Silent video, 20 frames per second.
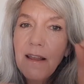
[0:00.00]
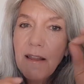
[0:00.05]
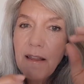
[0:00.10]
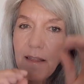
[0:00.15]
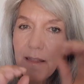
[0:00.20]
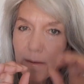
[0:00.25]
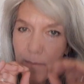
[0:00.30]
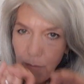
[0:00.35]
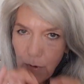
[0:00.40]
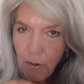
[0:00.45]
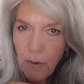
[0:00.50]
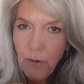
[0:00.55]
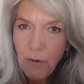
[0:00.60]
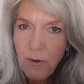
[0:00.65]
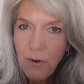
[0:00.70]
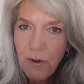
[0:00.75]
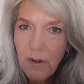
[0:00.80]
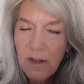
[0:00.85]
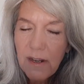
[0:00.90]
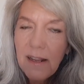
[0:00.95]
the
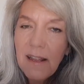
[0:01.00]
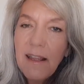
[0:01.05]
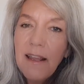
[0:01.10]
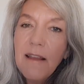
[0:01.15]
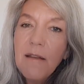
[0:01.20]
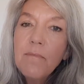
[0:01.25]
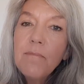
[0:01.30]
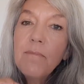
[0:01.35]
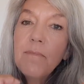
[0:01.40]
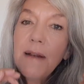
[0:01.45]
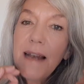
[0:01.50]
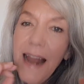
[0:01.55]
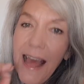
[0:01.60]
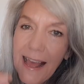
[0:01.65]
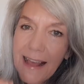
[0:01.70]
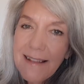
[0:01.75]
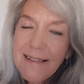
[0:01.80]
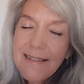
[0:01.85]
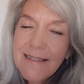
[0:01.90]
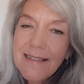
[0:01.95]
moon,
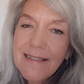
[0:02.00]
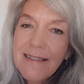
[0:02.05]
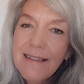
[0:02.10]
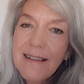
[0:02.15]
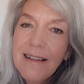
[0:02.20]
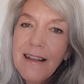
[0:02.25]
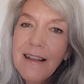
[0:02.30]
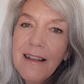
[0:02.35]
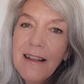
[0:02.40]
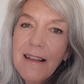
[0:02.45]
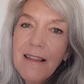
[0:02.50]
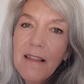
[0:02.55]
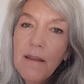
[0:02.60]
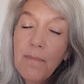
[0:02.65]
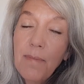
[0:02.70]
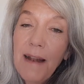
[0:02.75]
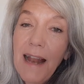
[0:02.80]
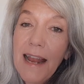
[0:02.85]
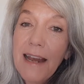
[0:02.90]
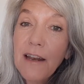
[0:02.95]
plus the
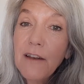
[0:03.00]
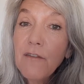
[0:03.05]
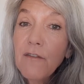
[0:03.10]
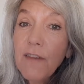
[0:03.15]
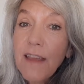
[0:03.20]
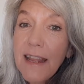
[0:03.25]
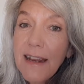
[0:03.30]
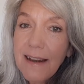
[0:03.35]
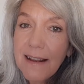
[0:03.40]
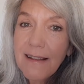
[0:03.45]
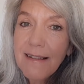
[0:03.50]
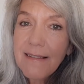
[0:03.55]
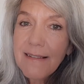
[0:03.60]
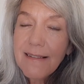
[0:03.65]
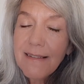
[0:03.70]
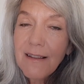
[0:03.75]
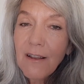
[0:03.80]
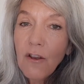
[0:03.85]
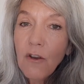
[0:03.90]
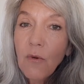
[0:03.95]
planet
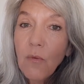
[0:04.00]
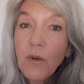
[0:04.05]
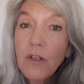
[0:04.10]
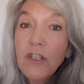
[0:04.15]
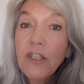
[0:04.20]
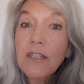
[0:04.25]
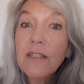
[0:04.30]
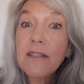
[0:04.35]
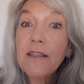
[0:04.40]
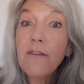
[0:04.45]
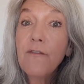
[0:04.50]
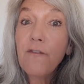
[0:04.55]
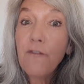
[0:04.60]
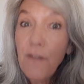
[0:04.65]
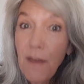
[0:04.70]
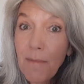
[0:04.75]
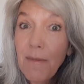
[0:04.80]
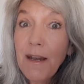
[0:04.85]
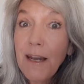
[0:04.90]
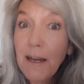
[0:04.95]
Venus, which is the
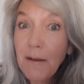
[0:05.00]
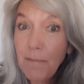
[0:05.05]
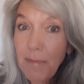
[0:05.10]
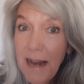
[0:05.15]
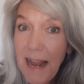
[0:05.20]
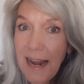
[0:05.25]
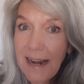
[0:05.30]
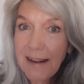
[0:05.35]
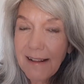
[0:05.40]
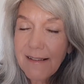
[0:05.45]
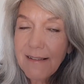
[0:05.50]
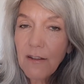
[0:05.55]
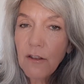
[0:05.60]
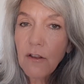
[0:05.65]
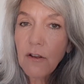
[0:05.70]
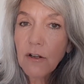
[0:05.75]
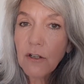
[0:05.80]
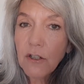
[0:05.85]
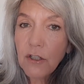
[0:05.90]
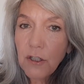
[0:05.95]
feminine planet. So you've
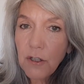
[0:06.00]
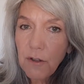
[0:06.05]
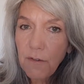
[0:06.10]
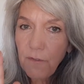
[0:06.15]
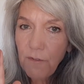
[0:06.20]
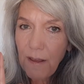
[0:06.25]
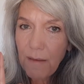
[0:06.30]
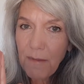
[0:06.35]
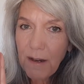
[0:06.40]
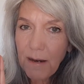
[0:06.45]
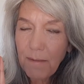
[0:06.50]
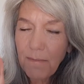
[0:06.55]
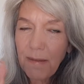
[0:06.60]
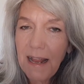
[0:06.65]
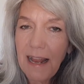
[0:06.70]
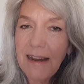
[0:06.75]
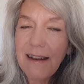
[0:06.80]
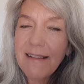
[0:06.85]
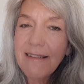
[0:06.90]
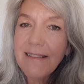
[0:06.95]
got two feminine
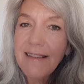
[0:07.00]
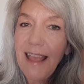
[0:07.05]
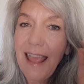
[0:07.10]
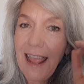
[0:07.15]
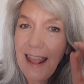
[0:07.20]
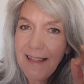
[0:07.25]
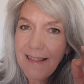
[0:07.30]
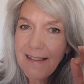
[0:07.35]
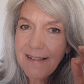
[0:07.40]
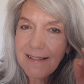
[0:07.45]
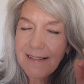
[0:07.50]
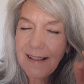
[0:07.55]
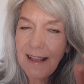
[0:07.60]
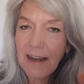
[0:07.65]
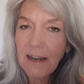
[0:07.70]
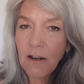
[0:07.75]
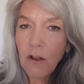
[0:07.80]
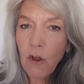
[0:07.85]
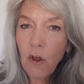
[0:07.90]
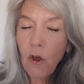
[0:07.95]
planets and the
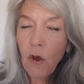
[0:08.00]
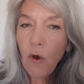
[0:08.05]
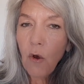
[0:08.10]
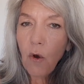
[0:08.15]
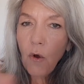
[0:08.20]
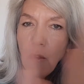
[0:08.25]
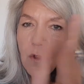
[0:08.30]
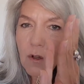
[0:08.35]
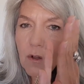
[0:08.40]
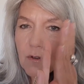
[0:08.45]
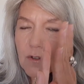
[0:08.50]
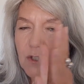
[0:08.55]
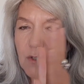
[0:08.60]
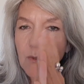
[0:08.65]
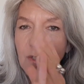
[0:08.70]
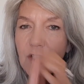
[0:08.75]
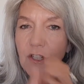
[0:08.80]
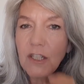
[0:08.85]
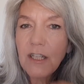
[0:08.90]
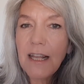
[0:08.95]
sun all
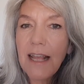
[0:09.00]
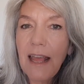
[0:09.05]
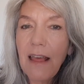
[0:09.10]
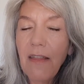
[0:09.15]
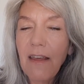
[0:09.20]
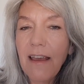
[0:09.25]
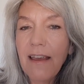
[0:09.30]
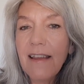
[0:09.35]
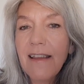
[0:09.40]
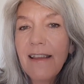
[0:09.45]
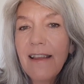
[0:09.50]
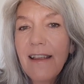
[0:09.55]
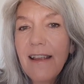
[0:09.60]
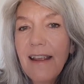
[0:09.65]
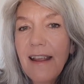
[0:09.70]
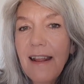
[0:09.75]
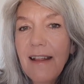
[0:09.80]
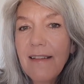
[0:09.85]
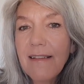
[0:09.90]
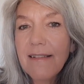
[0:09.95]
squished together
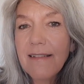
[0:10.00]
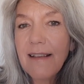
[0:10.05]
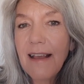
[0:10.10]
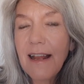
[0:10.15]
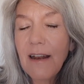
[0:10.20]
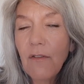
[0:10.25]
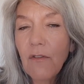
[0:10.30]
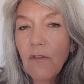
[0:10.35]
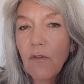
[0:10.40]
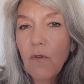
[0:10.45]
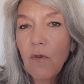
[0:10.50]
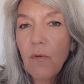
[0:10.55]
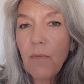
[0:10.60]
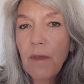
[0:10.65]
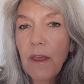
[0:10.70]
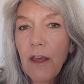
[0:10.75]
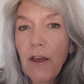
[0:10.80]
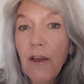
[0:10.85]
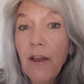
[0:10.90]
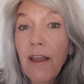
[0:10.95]
in the sign of
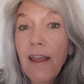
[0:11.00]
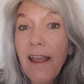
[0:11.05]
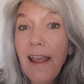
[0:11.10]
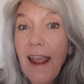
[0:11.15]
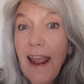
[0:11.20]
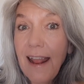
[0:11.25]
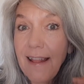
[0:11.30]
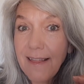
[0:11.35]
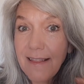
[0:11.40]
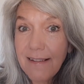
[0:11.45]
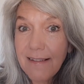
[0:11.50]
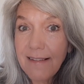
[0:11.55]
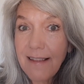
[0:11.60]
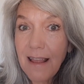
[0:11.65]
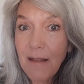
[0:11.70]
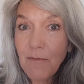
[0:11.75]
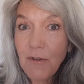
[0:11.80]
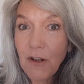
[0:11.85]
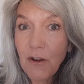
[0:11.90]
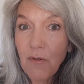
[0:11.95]
Scorpio at the
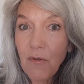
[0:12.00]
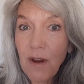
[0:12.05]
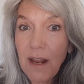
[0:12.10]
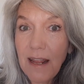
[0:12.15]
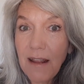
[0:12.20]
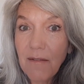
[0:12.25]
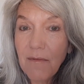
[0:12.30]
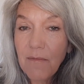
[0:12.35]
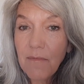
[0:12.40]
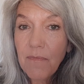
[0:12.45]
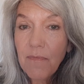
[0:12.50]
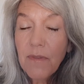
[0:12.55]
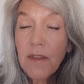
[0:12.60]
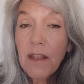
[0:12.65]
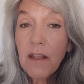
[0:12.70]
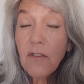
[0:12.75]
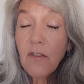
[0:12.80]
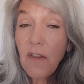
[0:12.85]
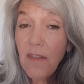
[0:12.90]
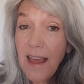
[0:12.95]
same degree.
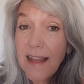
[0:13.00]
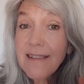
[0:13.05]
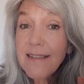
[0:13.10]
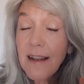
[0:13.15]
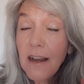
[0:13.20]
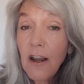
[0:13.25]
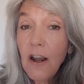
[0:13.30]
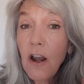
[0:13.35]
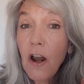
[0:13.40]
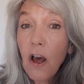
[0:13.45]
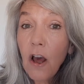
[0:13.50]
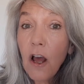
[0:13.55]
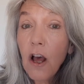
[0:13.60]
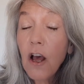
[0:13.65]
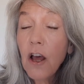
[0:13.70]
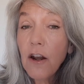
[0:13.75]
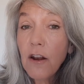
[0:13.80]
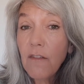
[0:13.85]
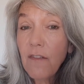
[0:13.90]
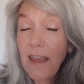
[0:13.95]
So that's a
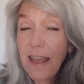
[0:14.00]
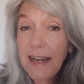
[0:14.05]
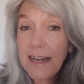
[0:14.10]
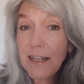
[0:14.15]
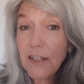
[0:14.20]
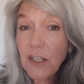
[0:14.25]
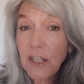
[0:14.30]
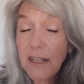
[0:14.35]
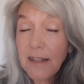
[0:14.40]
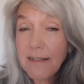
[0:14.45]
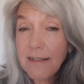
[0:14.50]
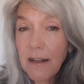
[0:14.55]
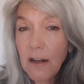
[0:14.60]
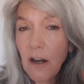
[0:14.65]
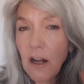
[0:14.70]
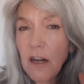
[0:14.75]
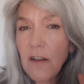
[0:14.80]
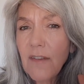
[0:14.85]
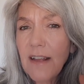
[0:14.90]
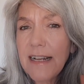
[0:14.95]
lot of energy. It's a
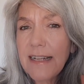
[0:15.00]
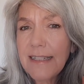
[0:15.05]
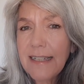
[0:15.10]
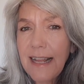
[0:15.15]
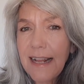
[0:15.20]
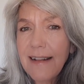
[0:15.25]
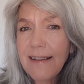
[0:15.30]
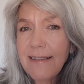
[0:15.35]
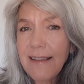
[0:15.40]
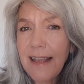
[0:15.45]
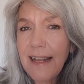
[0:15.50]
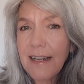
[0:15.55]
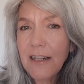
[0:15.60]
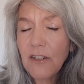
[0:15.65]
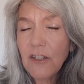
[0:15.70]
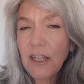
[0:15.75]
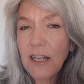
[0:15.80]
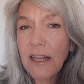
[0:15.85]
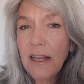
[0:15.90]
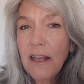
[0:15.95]
lot of intense
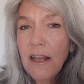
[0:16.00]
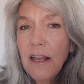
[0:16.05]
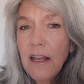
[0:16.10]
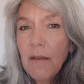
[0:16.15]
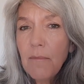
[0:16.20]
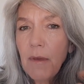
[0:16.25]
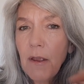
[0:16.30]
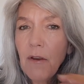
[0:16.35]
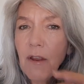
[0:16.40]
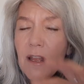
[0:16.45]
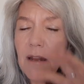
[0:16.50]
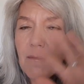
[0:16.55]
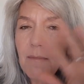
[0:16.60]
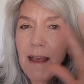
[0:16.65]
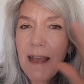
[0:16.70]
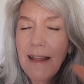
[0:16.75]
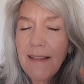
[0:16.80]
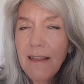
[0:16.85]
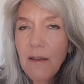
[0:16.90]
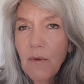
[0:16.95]
energy. Bearing in
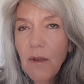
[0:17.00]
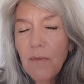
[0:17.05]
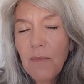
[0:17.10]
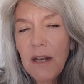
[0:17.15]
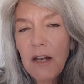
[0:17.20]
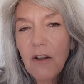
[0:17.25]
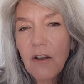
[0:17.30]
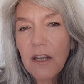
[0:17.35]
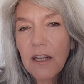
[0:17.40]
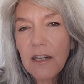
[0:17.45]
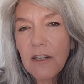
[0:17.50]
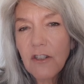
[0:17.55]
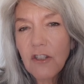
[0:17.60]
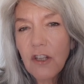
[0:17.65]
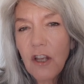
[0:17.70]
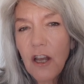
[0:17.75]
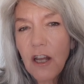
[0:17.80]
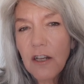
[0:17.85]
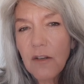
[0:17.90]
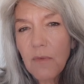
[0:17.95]
mind that when we look at a
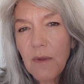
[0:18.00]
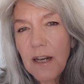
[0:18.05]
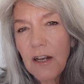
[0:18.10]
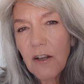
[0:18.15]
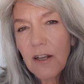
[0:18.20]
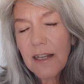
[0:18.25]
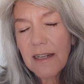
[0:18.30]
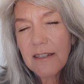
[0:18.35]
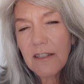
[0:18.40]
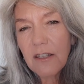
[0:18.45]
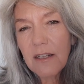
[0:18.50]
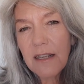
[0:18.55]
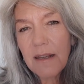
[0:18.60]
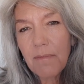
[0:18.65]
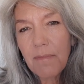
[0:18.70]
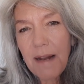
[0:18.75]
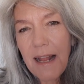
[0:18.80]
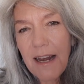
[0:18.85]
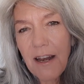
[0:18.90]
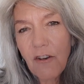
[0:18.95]
chart, we look at
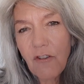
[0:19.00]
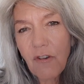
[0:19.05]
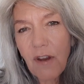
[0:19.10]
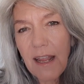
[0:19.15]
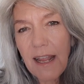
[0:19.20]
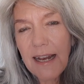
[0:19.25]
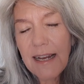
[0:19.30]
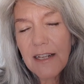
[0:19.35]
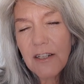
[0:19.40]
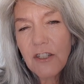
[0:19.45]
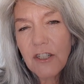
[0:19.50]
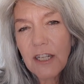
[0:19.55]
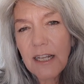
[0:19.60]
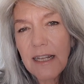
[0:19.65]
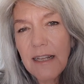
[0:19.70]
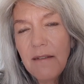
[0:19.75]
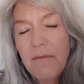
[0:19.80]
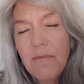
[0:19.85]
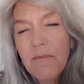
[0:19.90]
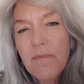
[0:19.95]
planetary
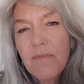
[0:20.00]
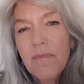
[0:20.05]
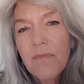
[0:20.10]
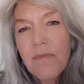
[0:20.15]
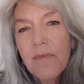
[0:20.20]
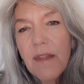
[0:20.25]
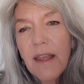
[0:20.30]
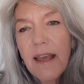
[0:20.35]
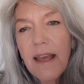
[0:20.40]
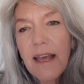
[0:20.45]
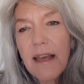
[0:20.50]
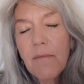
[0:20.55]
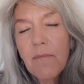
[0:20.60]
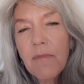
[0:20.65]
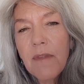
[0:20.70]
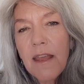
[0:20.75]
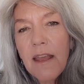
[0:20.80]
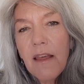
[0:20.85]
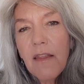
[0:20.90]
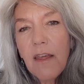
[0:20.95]
energy,
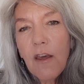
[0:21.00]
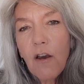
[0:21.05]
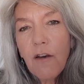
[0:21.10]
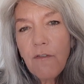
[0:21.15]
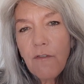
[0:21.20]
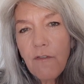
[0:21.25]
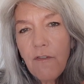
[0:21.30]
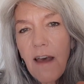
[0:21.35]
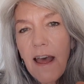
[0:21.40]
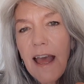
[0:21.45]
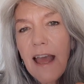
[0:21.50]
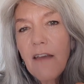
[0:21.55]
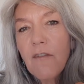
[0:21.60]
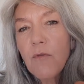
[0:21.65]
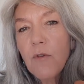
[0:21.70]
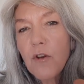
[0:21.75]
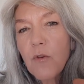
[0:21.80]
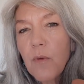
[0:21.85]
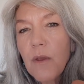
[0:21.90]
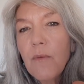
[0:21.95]
there are 5
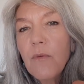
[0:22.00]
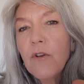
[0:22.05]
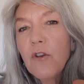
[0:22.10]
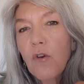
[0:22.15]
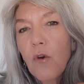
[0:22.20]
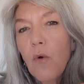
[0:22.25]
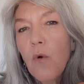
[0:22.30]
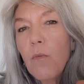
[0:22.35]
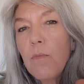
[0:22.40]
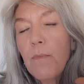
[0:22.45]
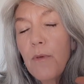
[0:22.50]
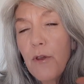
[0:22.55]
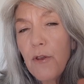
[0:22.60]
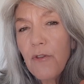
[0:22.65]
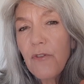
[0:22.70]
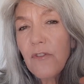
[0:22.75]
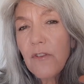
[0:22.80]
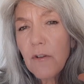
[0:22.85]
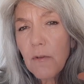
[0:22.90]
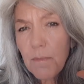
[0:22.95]
what we would call
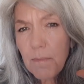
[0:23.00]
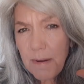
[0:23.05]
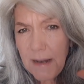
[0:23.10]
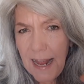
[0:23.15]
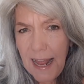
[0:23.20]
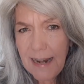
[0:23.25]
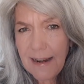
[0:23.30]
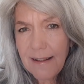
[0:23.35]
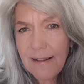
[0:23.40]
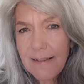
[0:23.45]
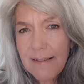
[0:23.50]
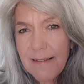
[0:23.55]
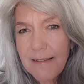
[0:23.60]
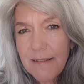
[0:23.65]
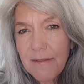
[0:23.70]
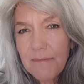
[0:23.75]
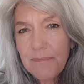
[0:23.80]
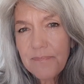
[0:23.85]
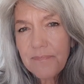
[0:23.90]
personal planets.